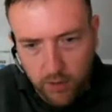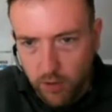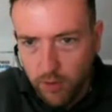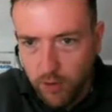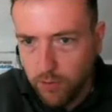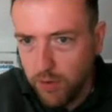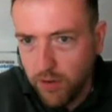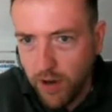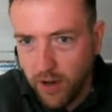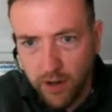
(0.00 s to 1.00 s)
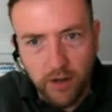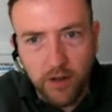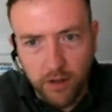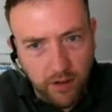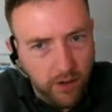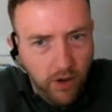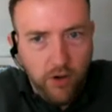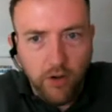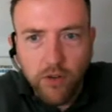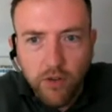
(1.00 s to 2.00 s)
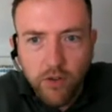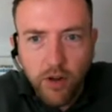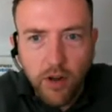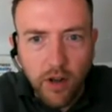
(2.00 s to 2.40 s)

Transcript: 200% cost,